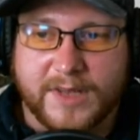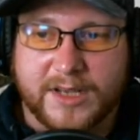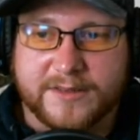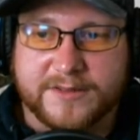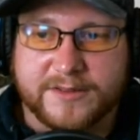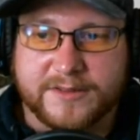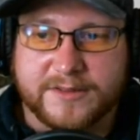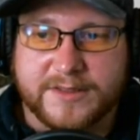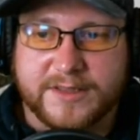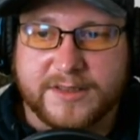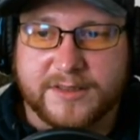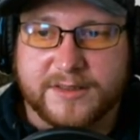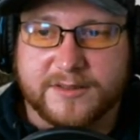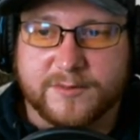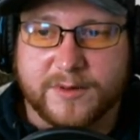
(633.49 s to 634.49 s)
As you can
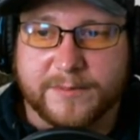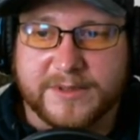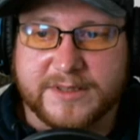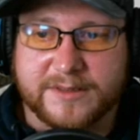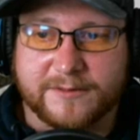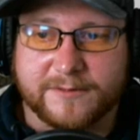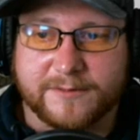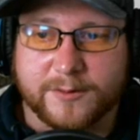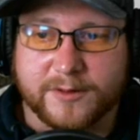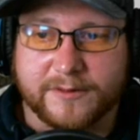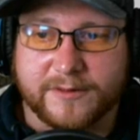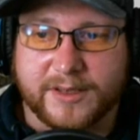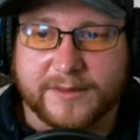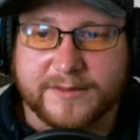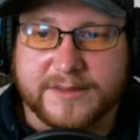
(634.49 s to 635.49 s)
see, these weapons have
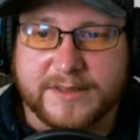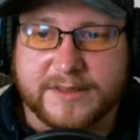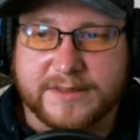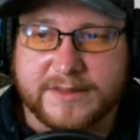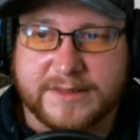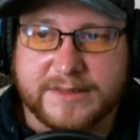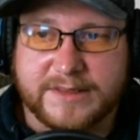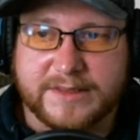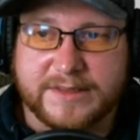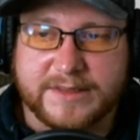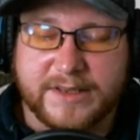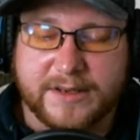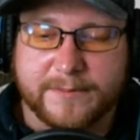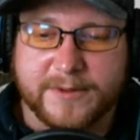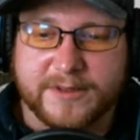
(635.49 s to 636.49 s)
45 to 66
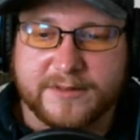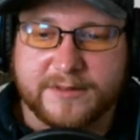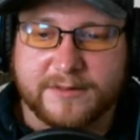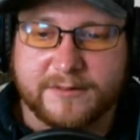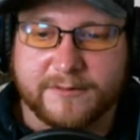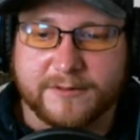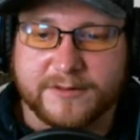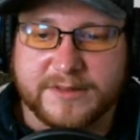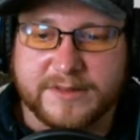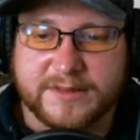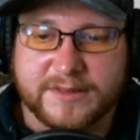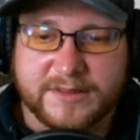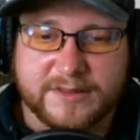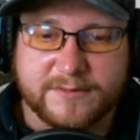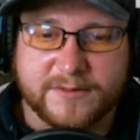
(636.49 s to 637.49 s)
damage versus
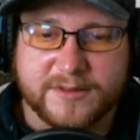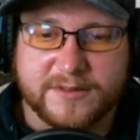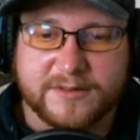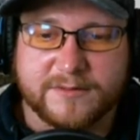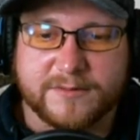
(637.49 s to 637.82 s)
these ones,